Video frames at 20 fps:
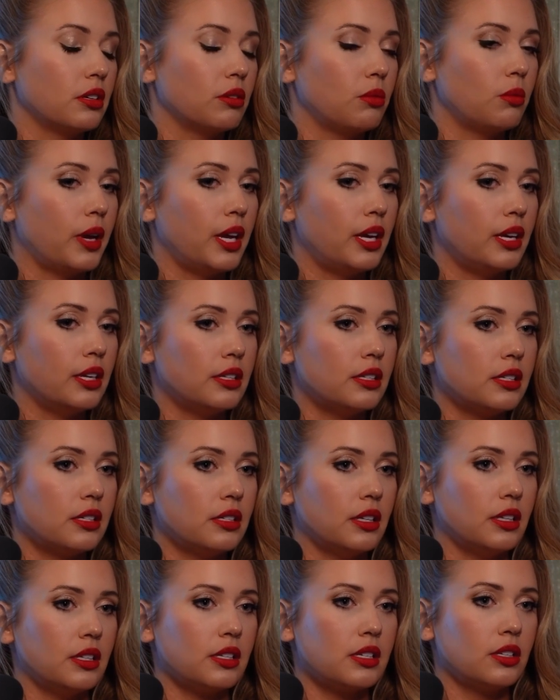wait
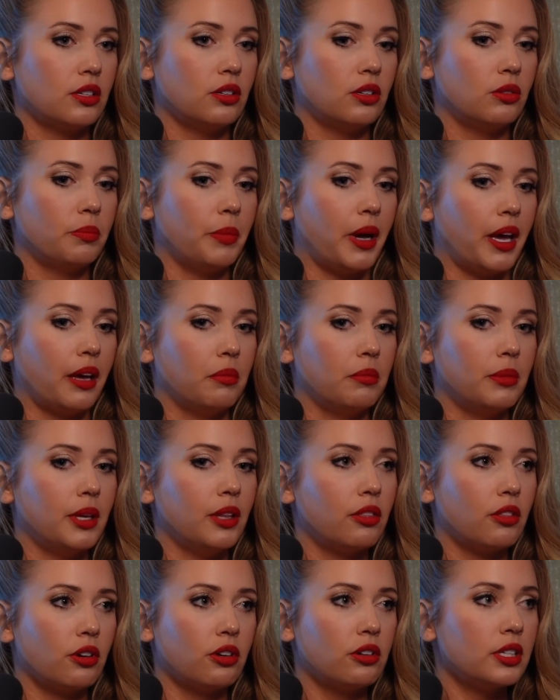until my
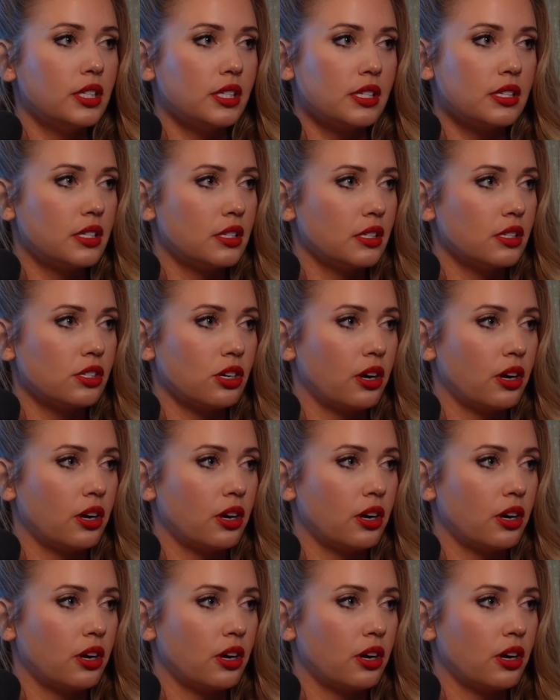mid-30s to start